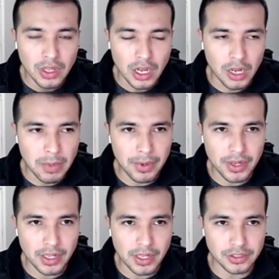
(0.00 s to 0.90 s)
Maybe
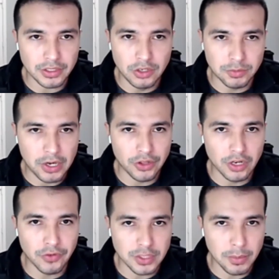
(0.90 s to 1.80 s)
it's it's better to look
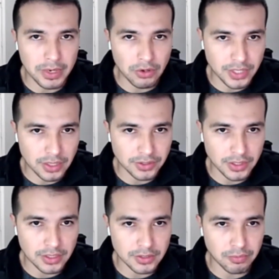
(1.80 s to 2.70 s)
for somebody else
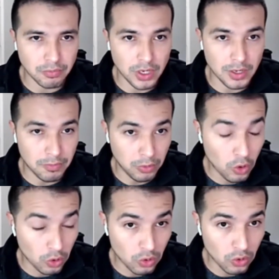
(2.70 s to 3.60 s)
that's
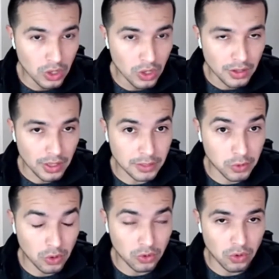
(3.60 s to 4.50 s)
local, that's more
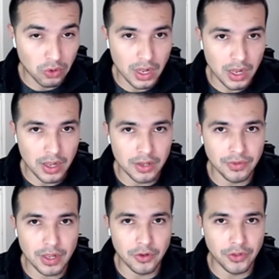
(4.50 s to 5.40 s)
local, and
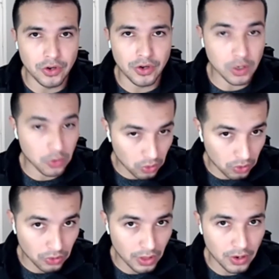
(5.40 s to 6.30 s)
they're
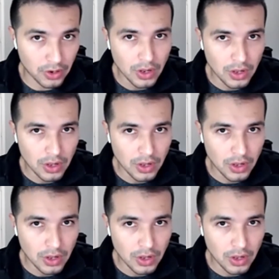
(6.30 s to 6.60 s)
headquartered there,